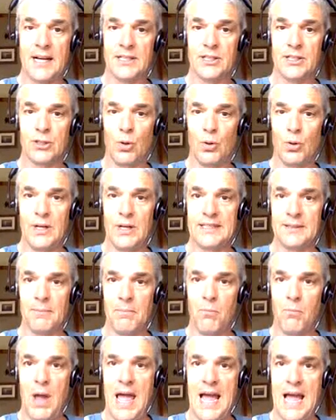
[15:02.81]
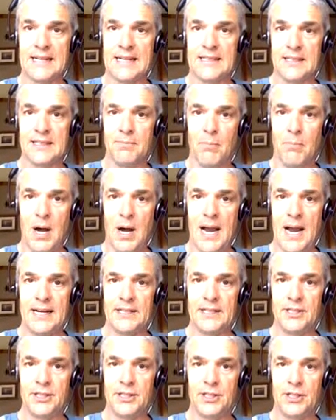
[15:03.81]
So it's x is
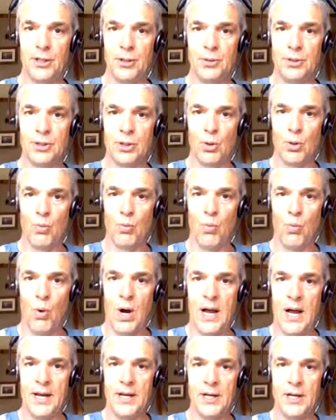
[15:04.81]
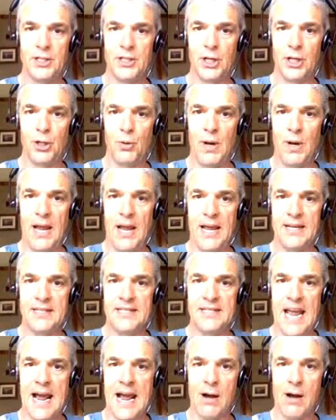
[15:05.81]
-2, so 1, 2,
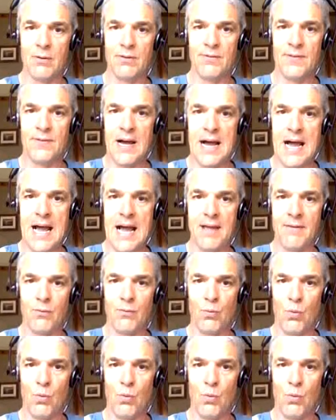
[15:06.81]
and down 5.